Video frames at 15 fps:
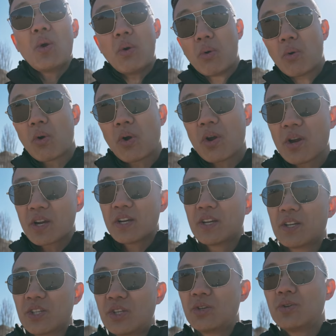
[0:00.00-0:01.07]
Or
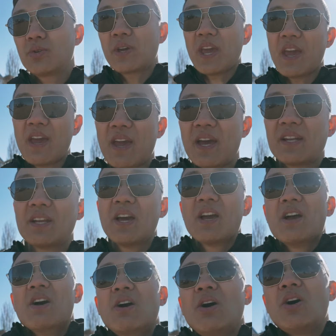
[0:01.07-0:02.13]
you can
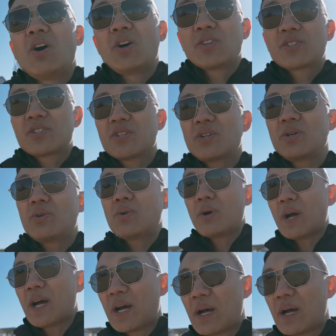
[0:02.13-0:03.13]
also